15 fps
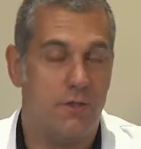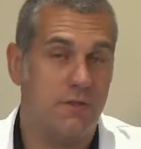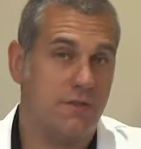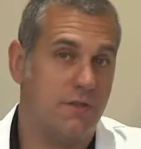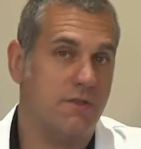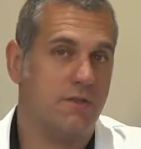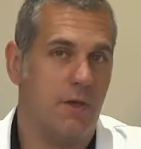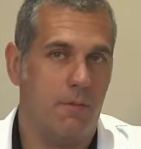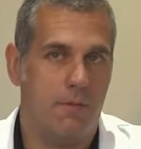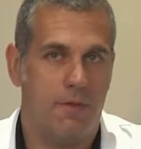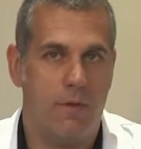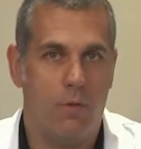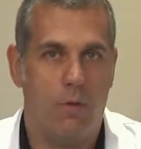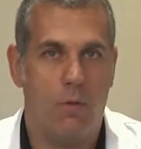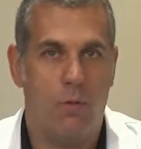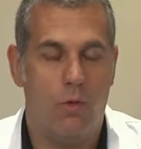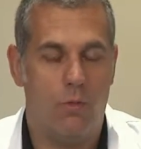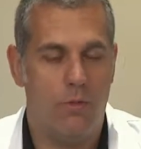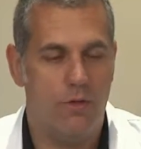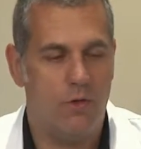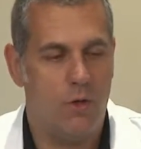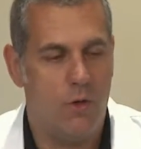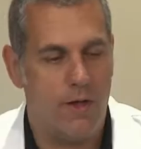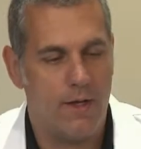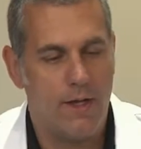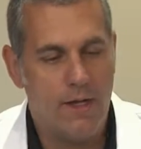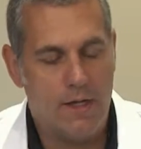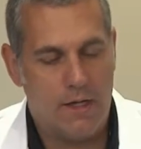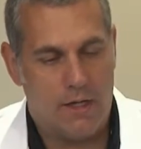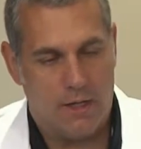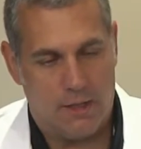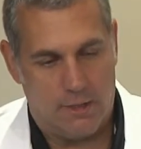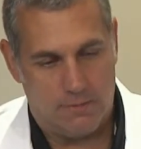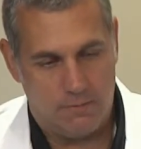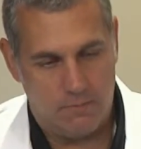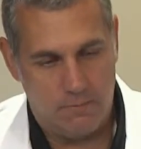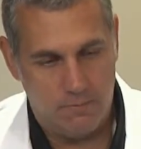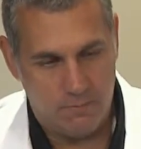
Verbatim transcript: this is something that we will be doing. Um,